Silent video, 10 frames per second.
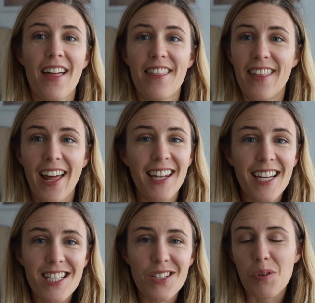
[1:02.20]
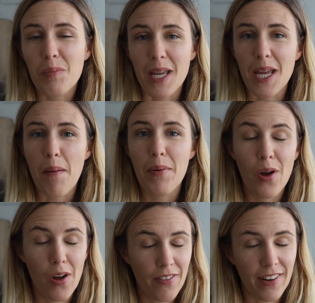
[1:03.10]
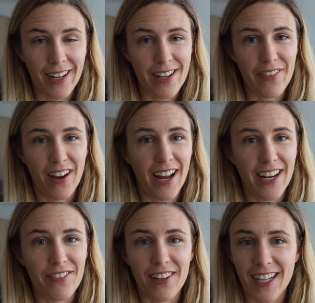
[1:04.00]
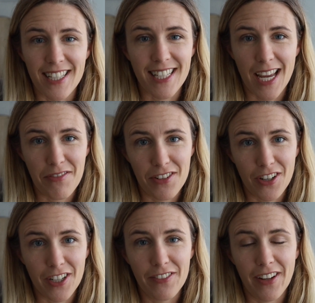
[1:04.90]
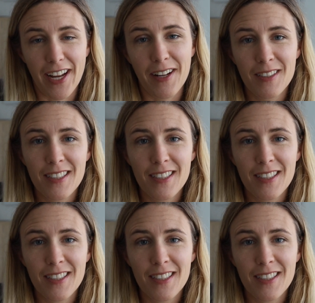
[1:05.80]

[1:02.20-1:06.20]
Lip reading: That lens will be perfectly fine for landscape photography.